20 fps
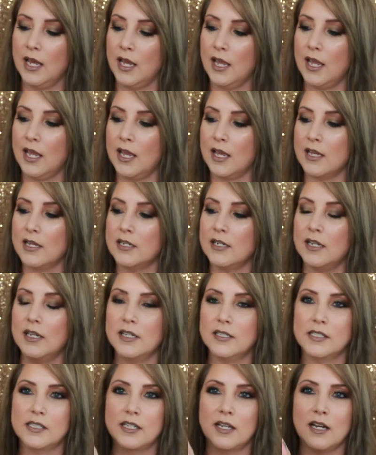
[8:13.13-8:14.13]
and
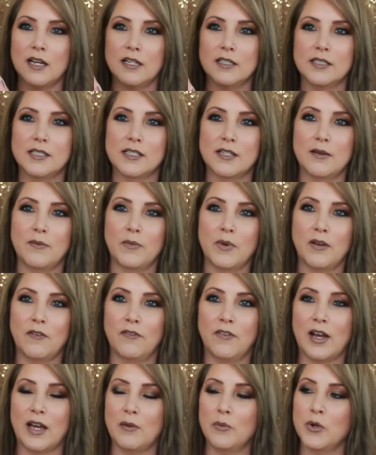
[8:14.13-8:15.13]
it's got some
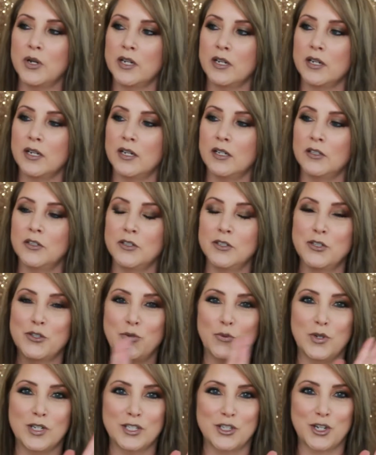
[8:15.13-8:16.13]
vibrant colors
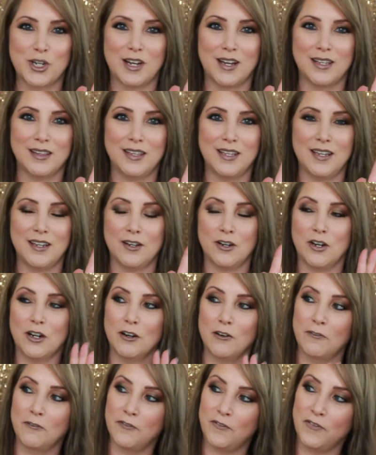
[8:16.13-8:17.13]
which I think
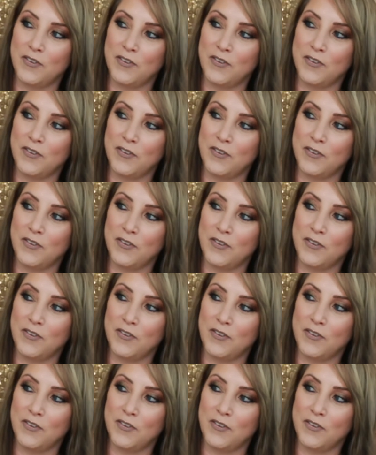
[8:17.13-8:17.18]
are